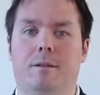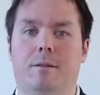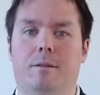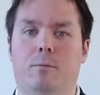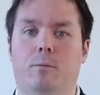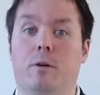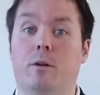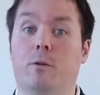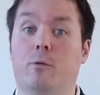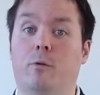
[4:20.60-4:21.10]

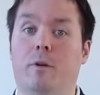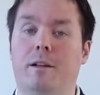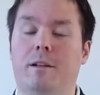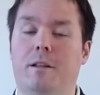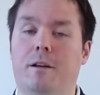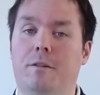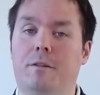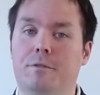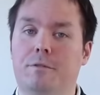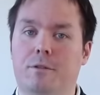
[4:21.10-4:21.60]
What a great
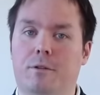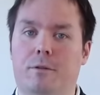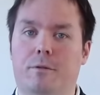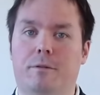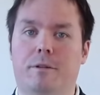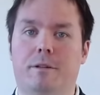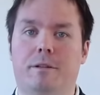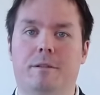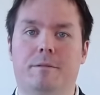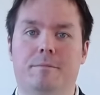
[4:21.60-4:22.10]
love
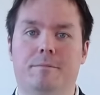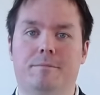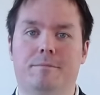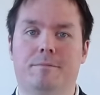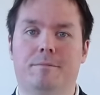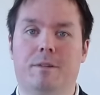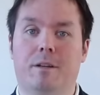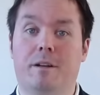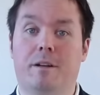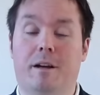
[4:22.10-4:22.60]
story.
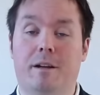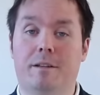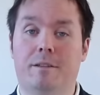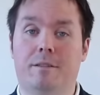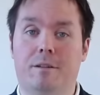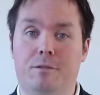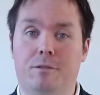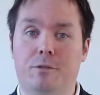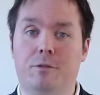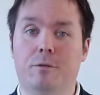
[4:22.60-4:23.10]
The kind
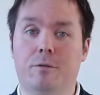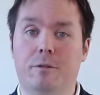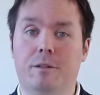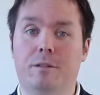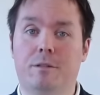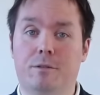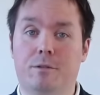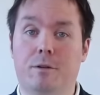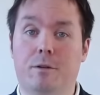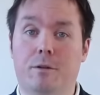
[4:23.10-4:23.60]
that truly
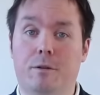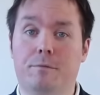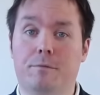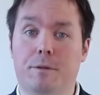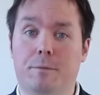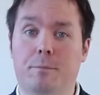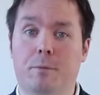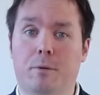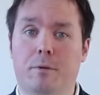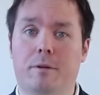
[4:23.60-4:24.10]

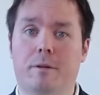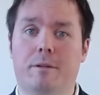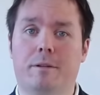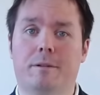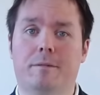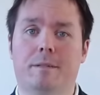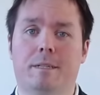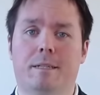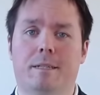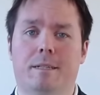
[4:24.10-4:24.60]
deserves a book.
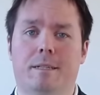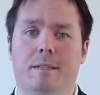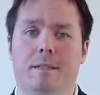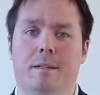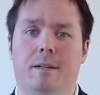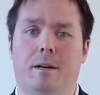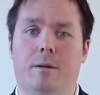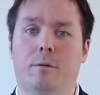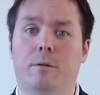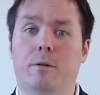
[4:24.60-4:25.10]

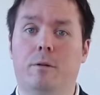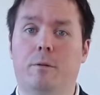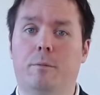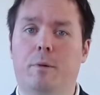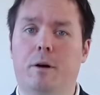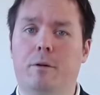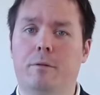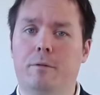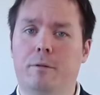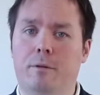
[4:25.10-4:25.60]
I don't know
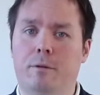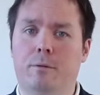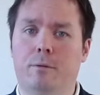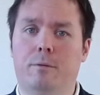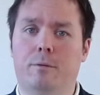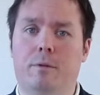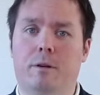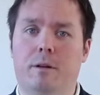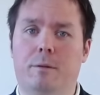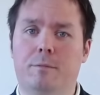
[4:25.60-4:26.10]
about
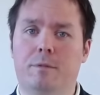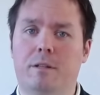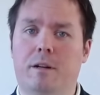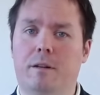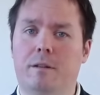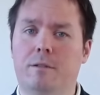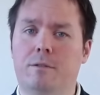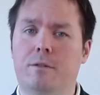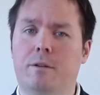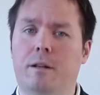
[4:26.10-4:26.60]
you, but I'm
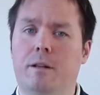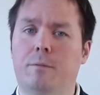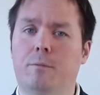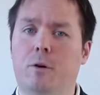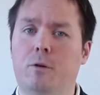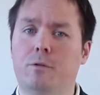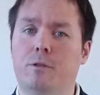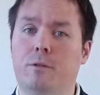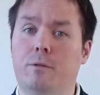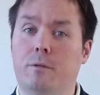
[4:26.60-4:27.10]
starting to get
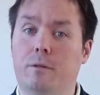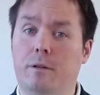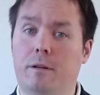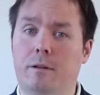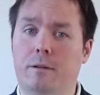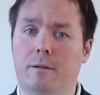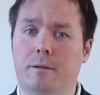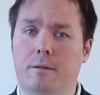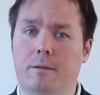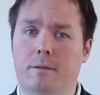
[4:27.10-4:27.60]
emotional
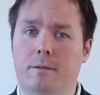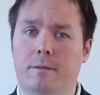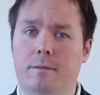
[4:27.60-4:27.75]
here.